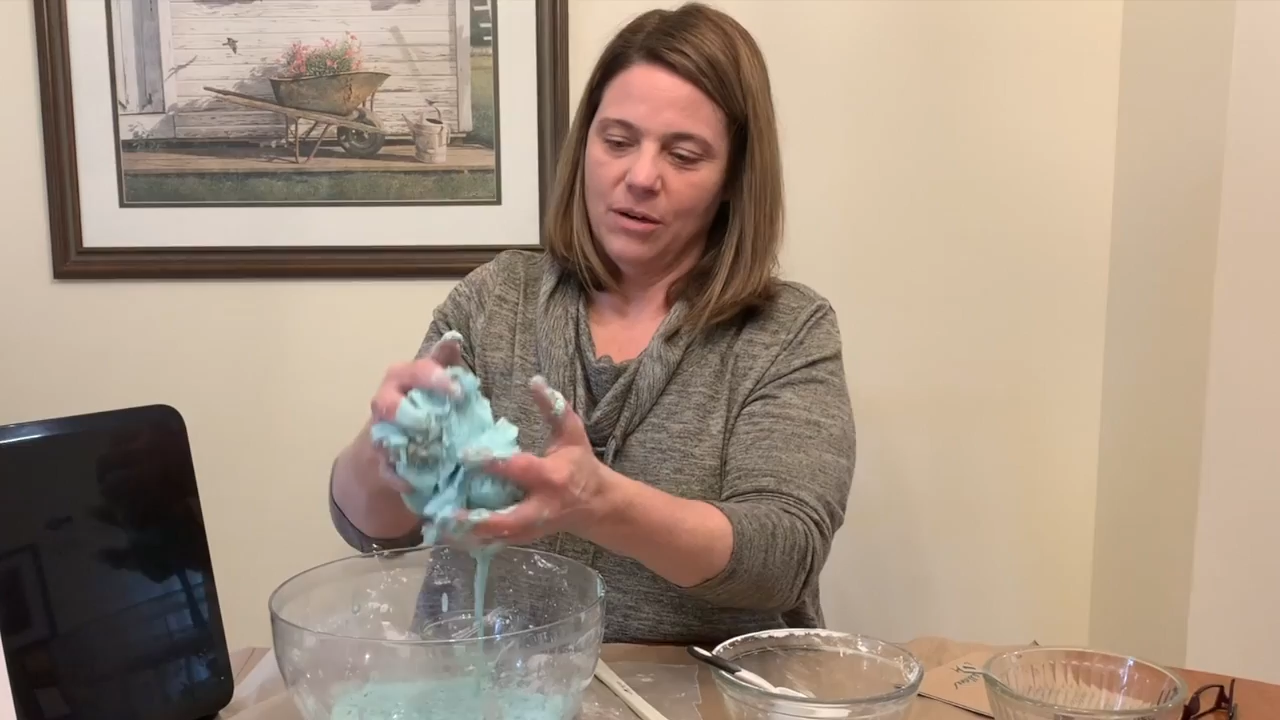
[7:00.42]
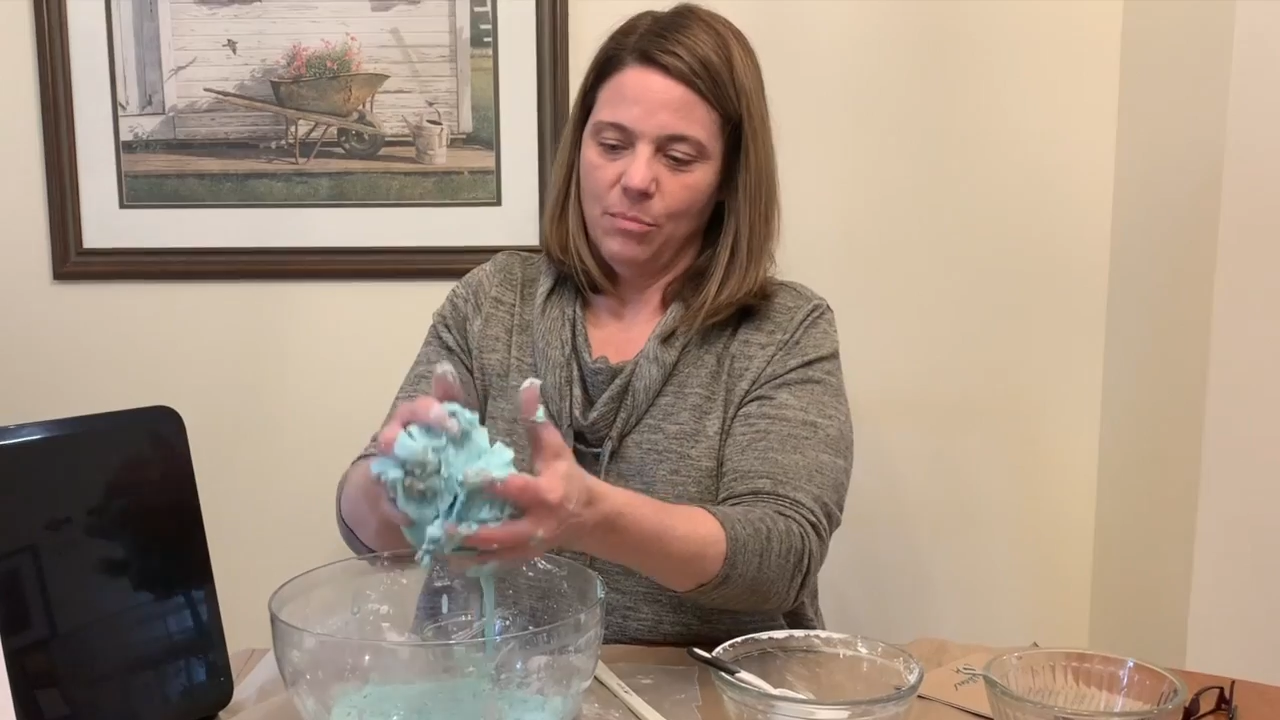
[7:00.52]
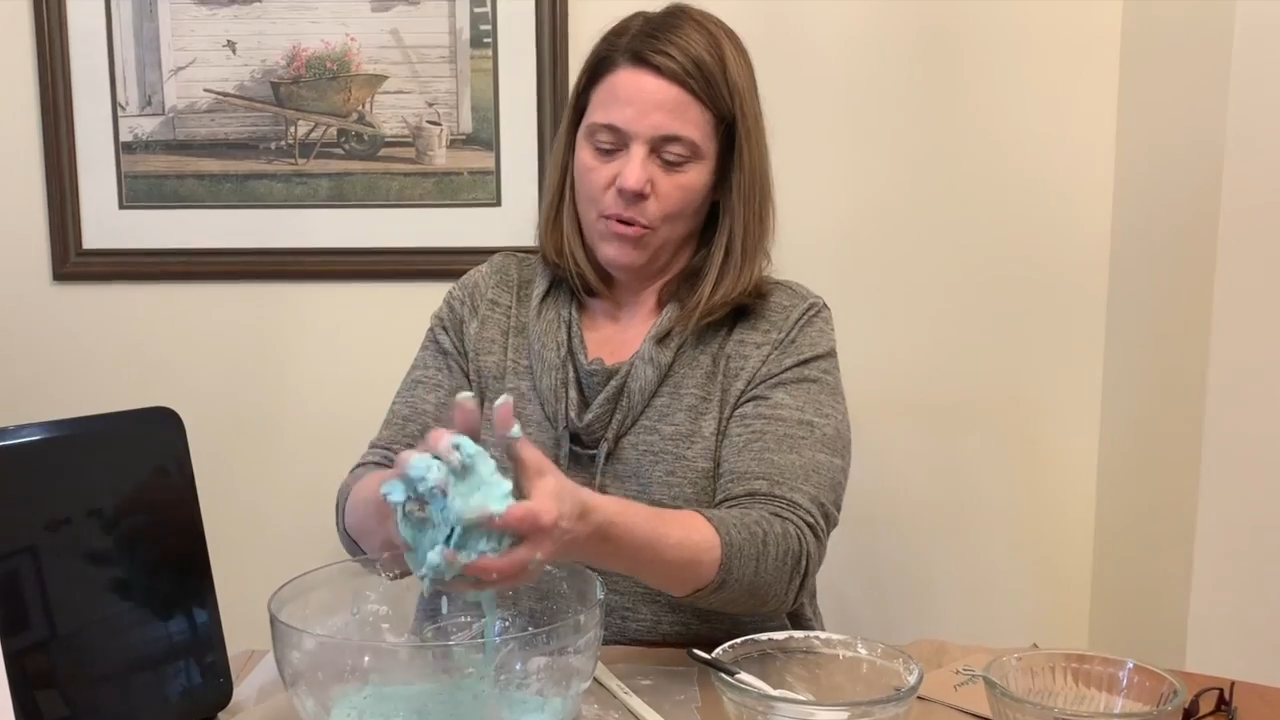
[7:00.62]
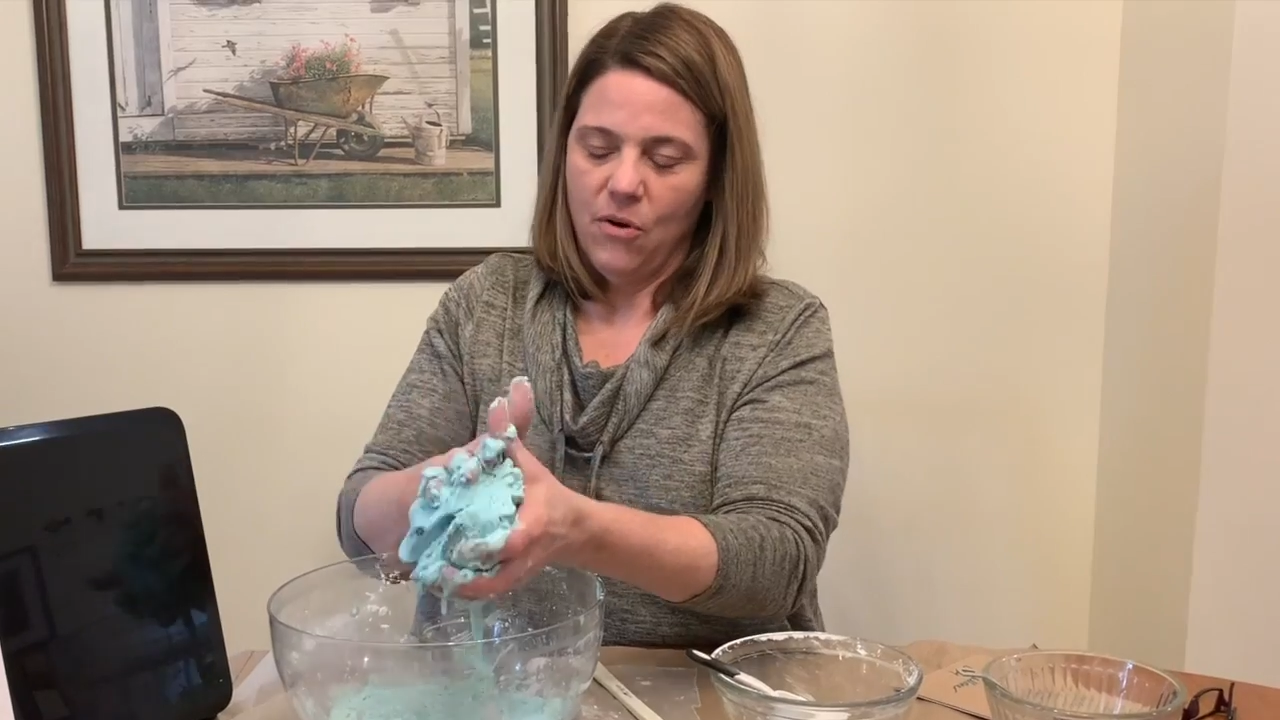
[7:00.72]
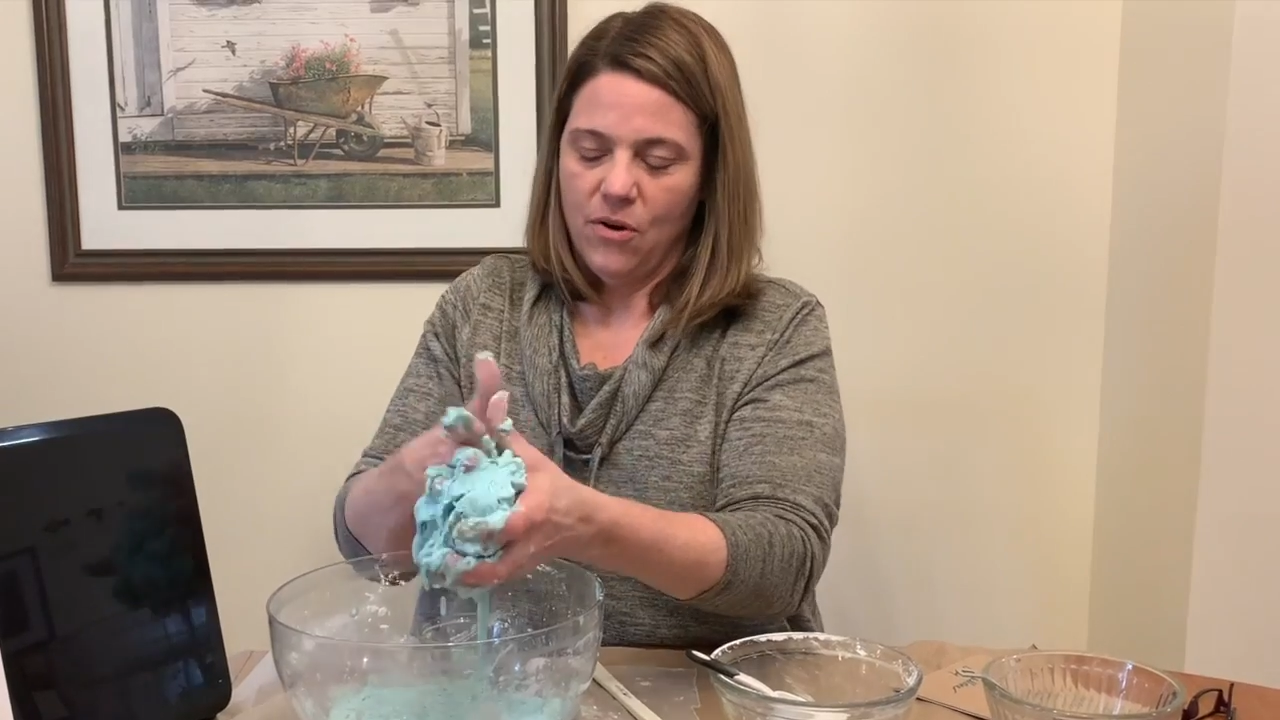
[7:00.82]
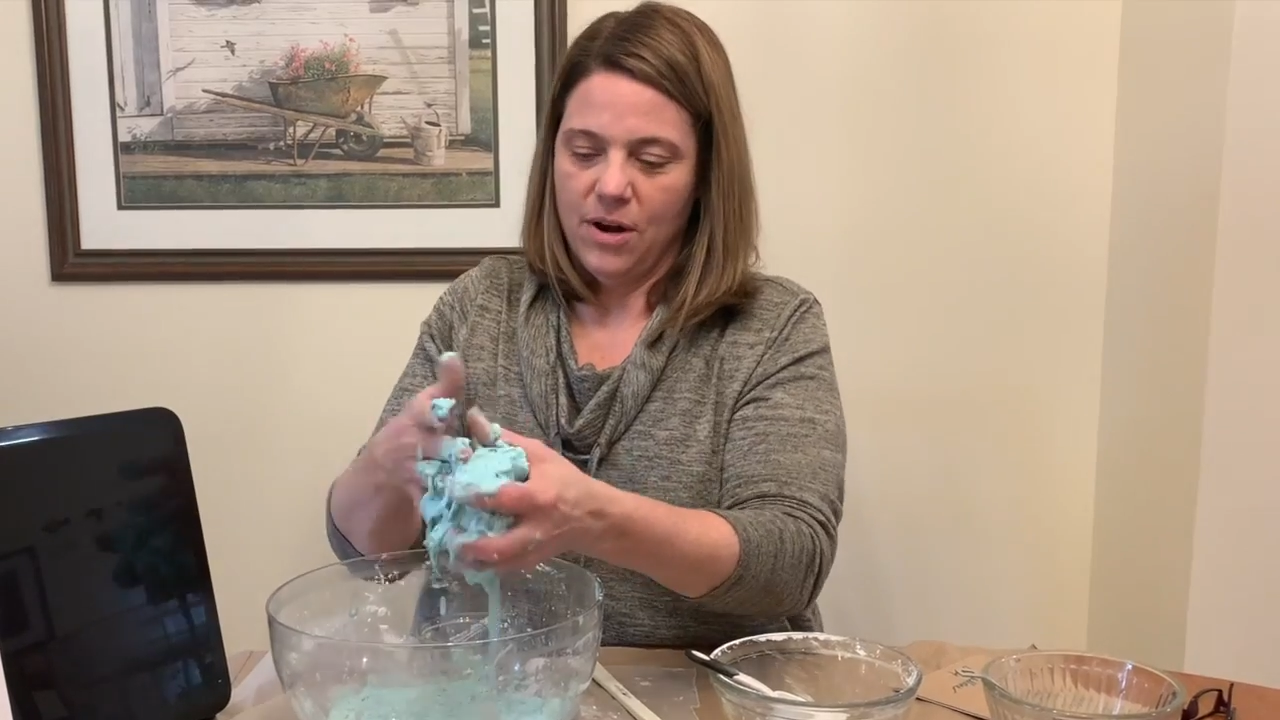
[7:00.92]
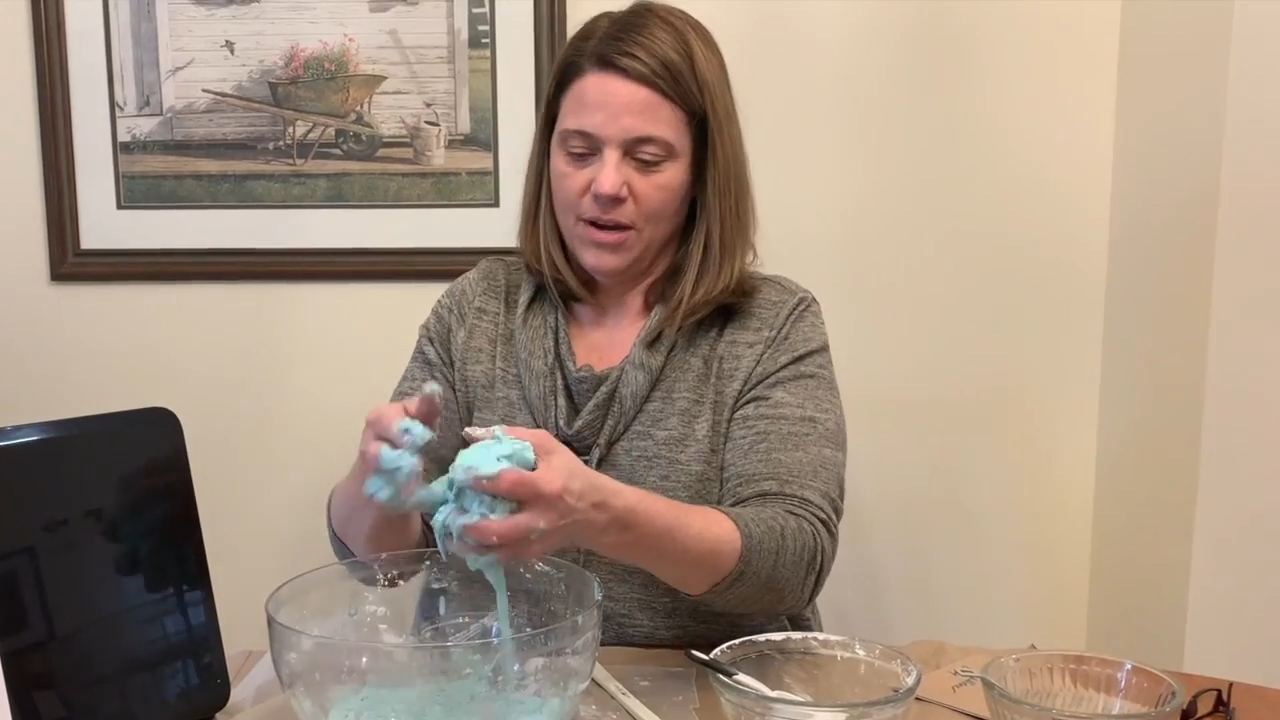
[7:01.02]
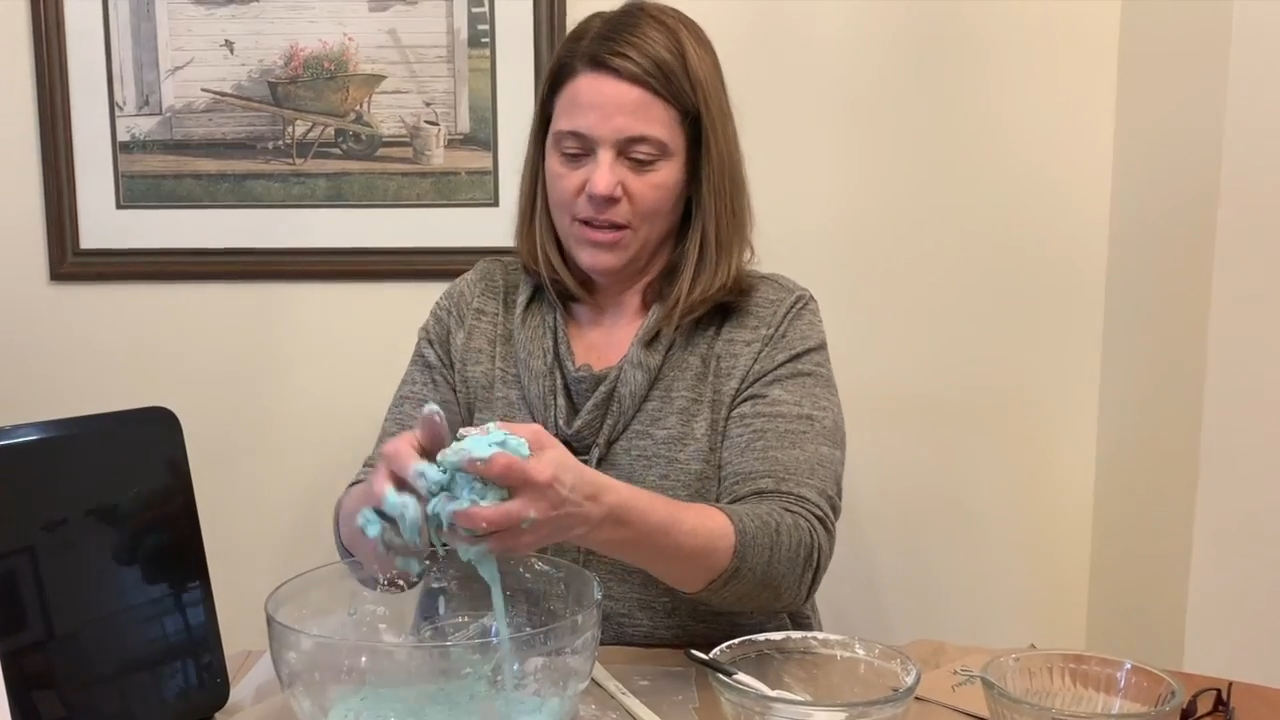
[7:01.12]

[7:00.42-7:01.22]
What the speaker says: apart